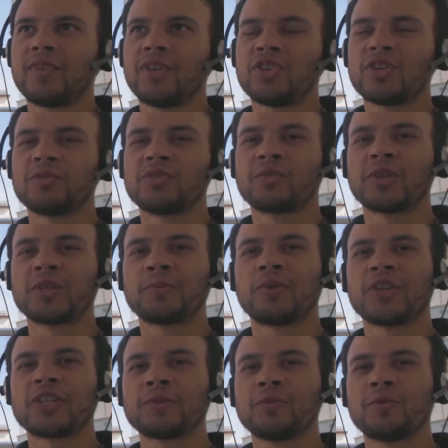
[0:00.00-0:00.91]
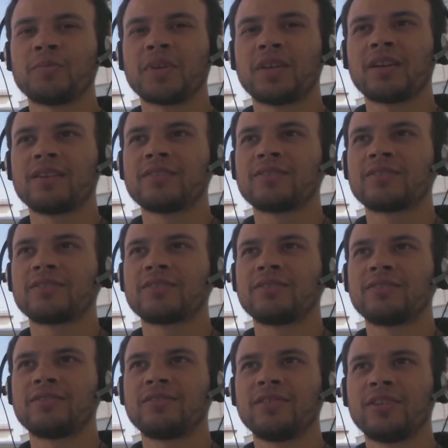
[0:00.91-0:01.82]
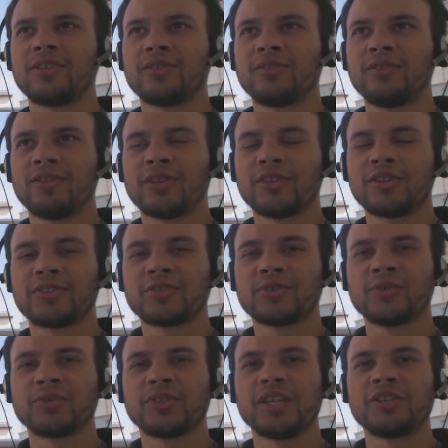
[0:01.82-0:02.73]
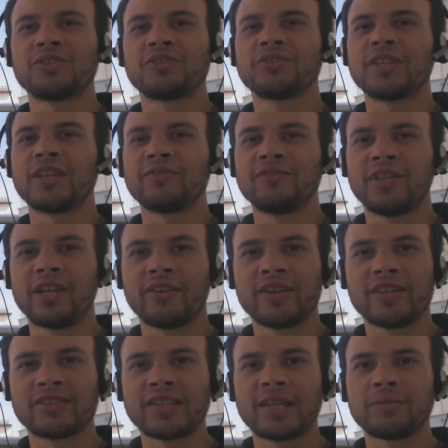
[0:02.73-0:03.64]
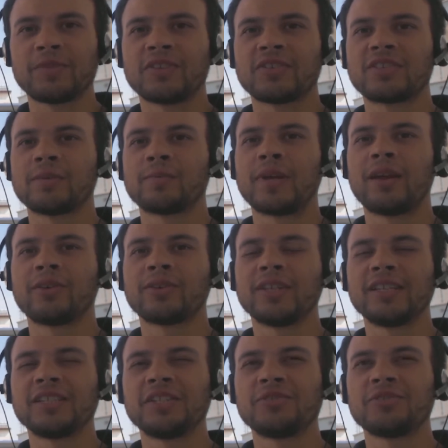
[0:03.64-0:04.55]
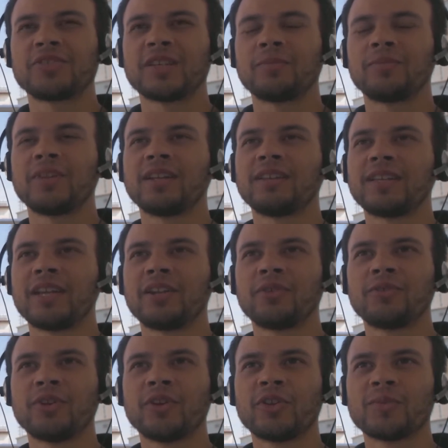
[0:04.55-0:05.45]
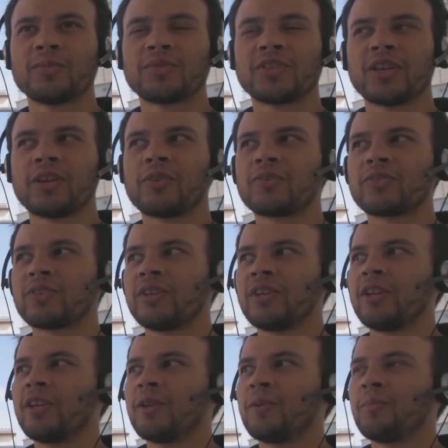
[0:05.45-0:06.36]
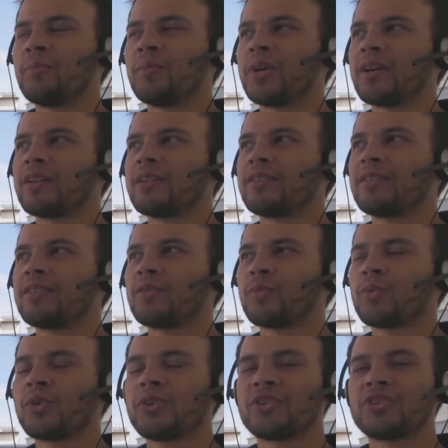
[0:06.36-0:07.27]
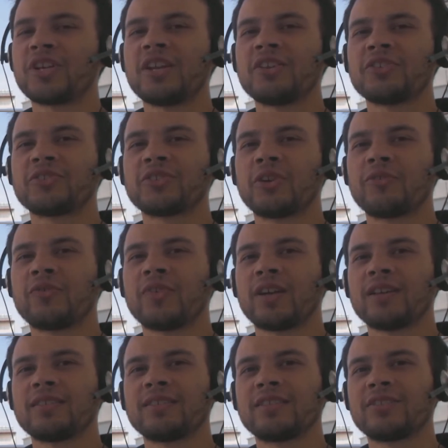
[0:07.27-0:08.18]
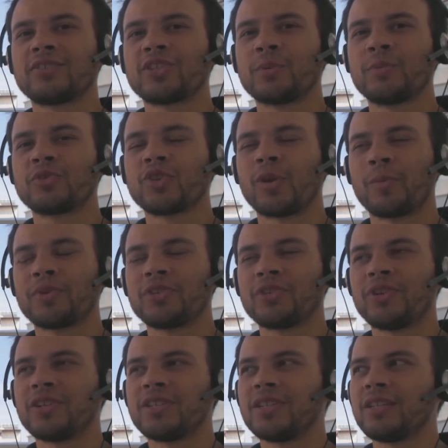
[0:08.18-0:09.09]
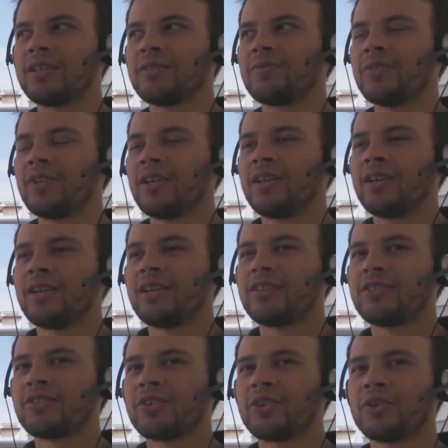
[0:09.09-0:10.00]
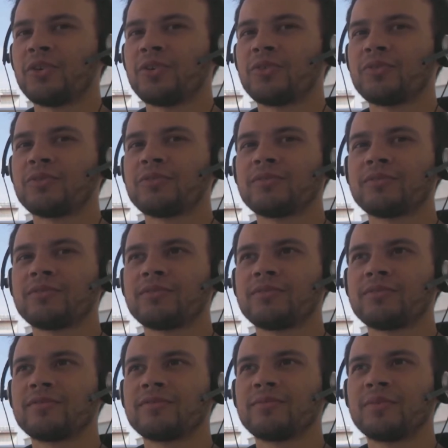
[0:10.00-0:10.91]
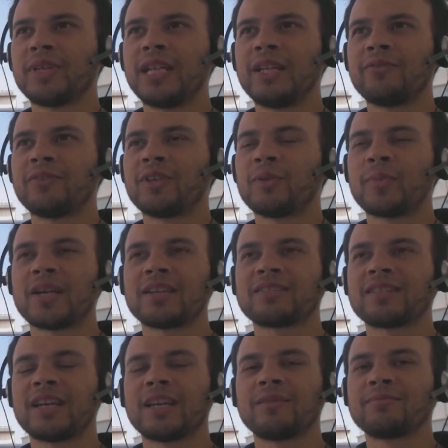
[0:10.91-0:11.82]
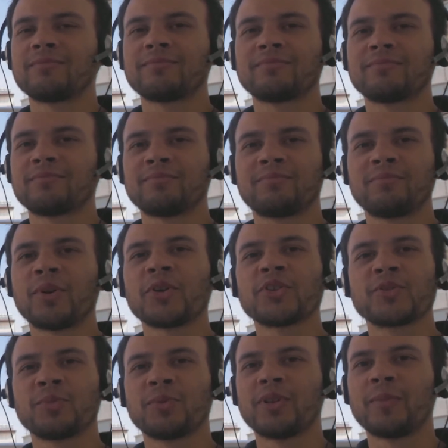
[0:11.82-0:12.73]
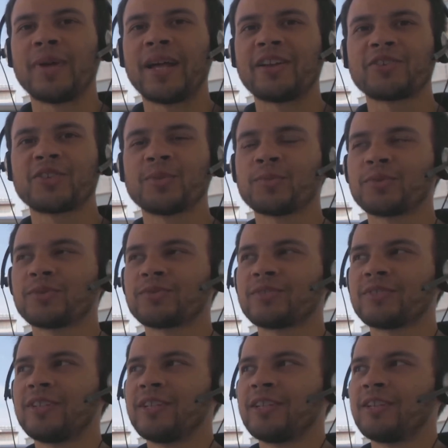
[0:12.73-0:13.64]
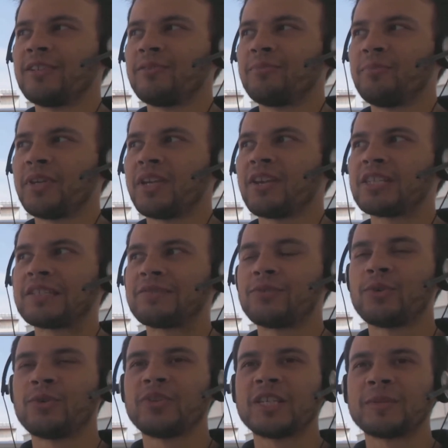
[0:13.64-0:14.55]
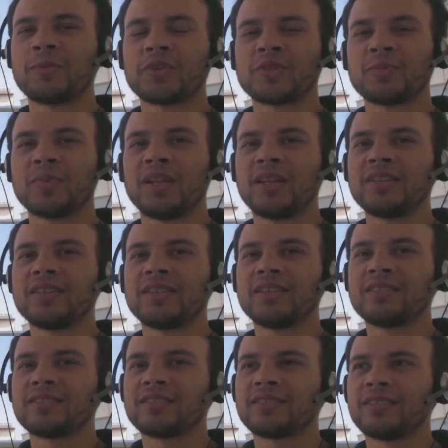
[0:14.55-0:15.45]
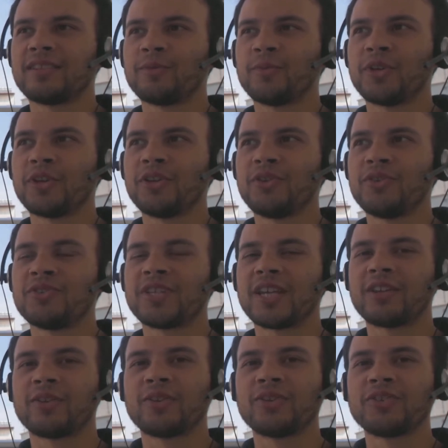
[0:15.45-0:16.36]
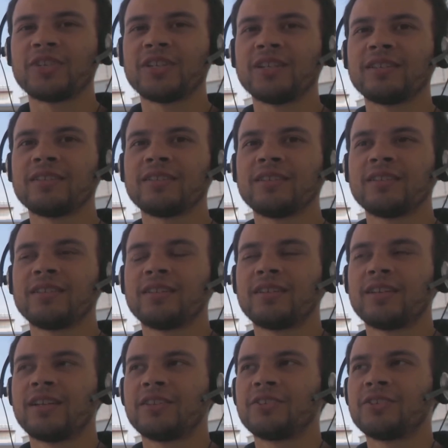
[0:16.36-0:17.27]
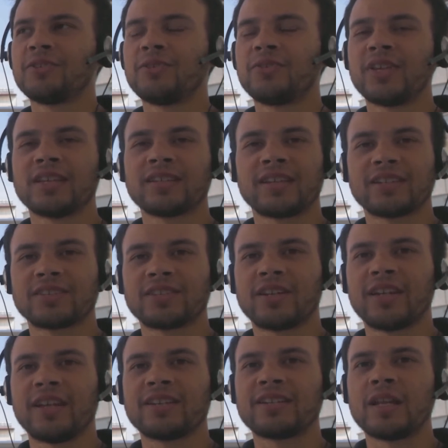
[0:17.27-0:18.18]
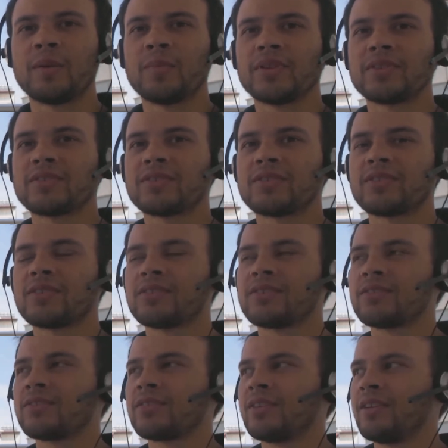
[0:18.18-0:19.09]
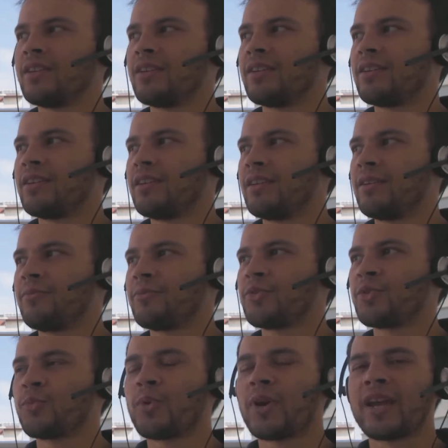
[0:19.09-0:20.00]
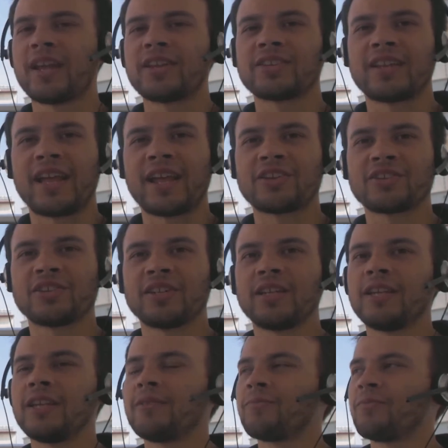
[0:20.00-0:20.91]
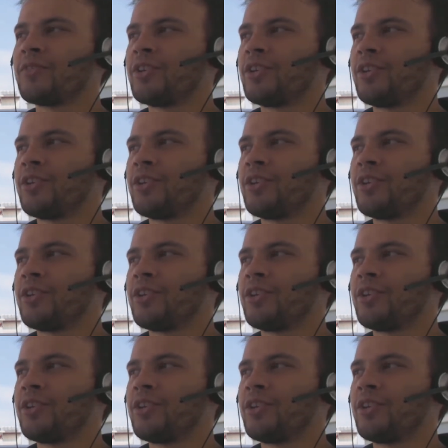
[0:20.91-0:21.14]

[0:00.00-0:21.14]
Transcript: in terms of what's possible because you know look at the school teachers they they're in the same system. How can they teach you something they don't know themselves? But the world is changing so fast. There's so much opportunity. And so we live in the best time possible, imaginable, because of all these possibilities. And we can use technology uh, to do things like starting internet businesses, um, to work internationally.